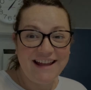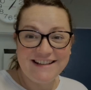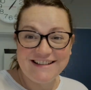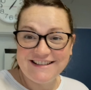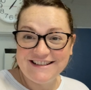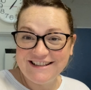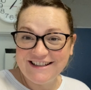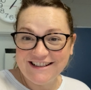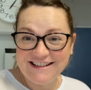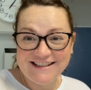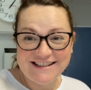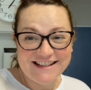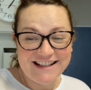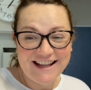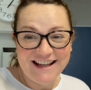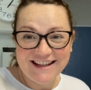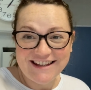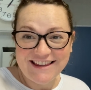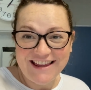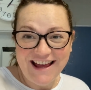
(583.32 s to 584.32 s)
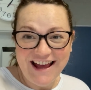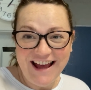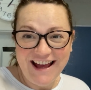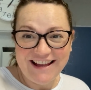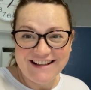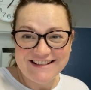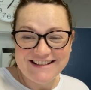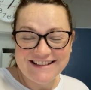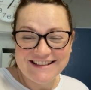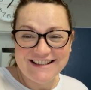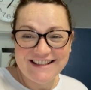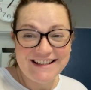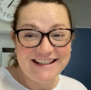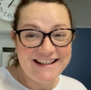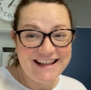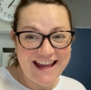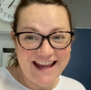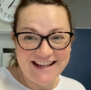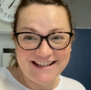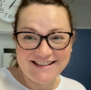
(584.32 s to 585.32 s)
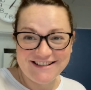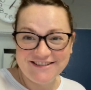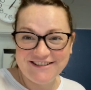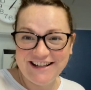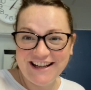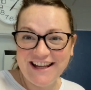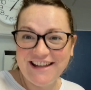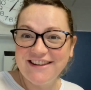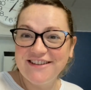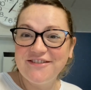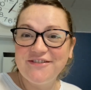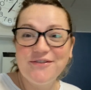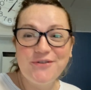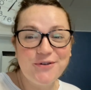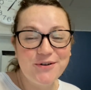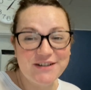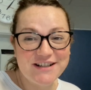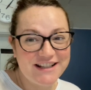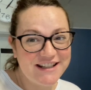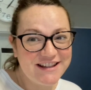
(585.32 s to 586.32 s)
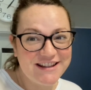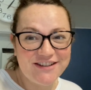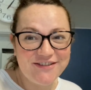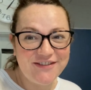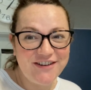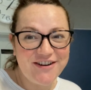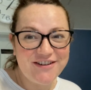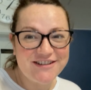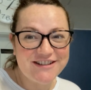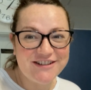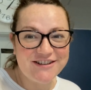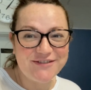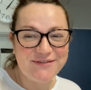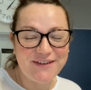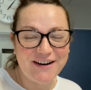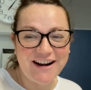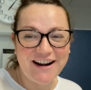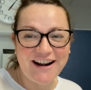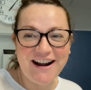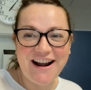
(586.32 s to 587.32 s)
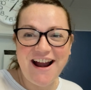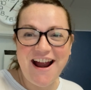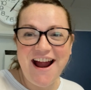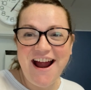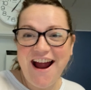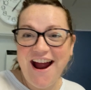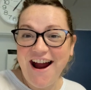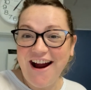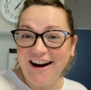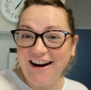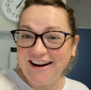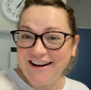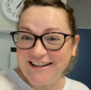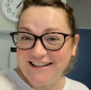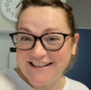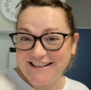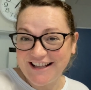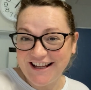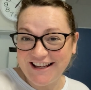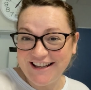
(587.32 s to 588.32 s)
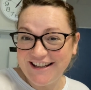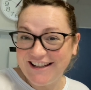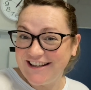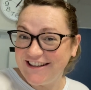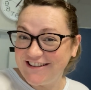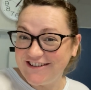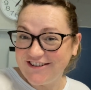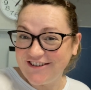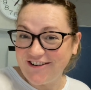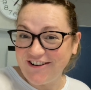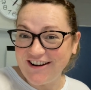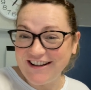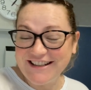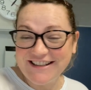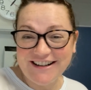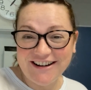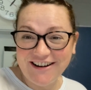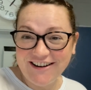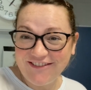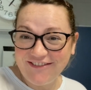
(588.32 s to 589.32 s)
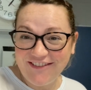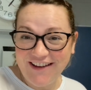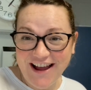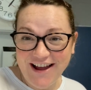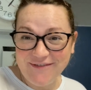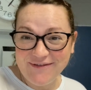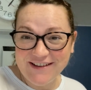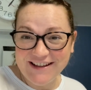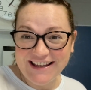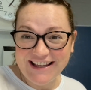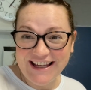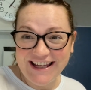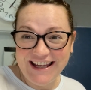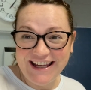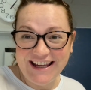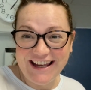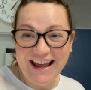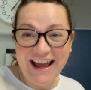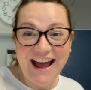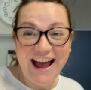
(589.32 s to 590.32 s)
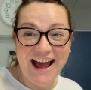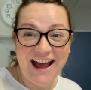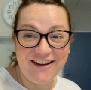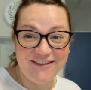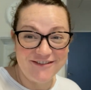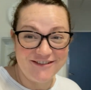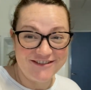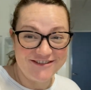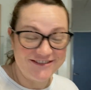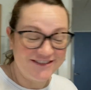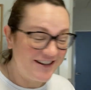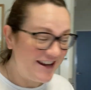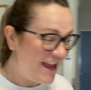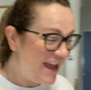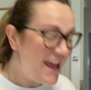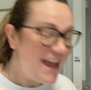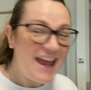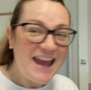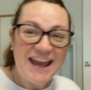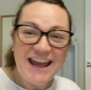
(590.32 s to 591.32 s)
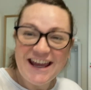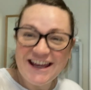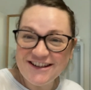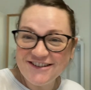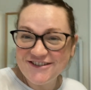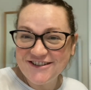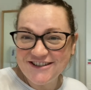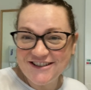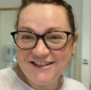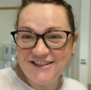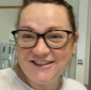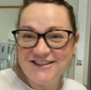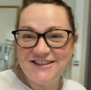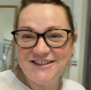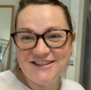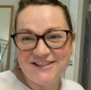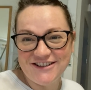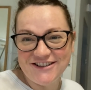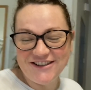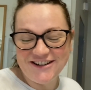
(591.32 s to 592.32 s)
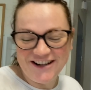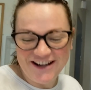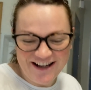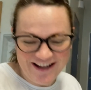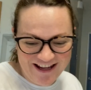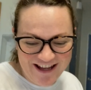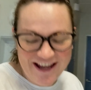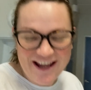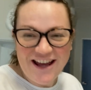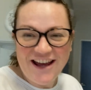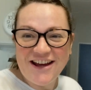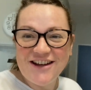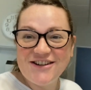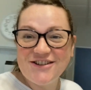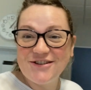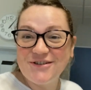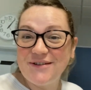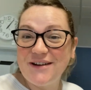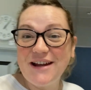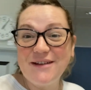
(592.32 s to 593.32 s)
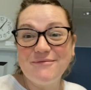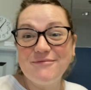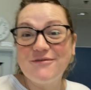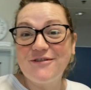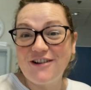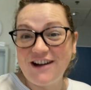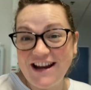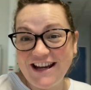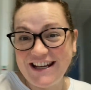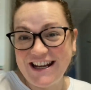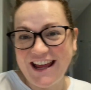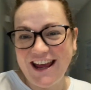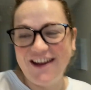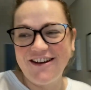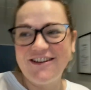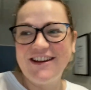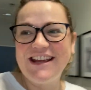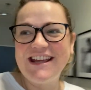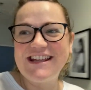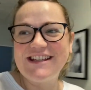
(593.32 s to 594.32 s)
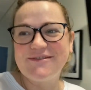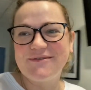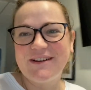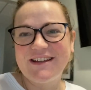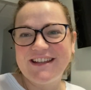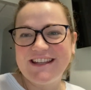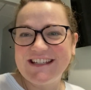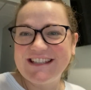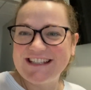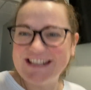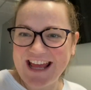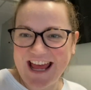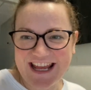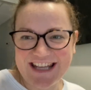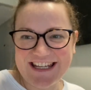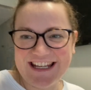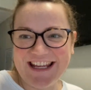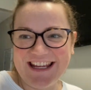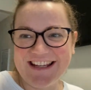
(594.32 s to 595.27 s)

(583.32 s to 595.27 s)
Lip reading: Just like that, yesterday, the 14th of October, our son joined our family. I will introduce you to him right now. He's with his daddy.